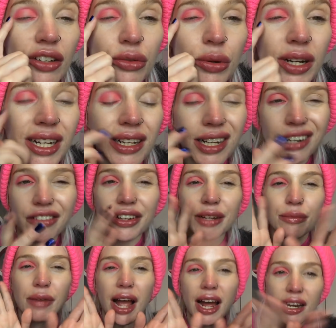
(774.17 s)
just want to kind
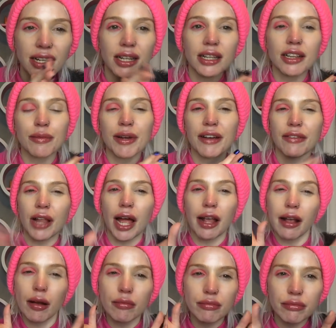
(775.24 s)
of add a little bit of
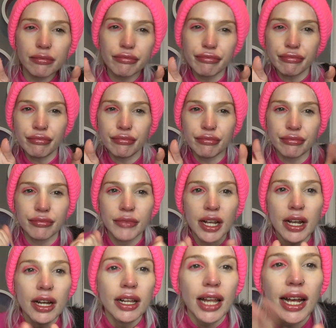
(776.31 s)
like,
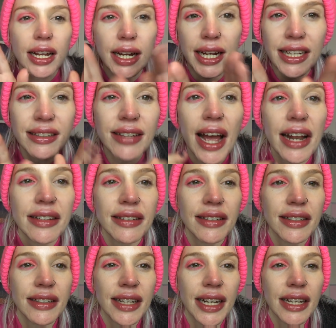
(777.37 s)
like
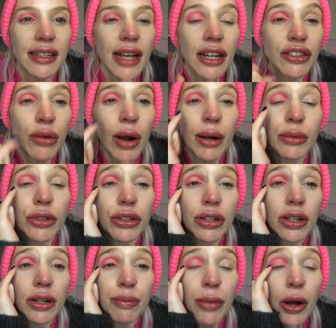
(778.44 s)
intensity. So I'm just
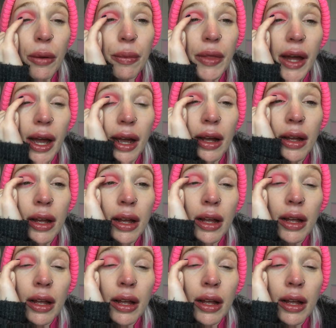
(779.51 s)
going to pop that.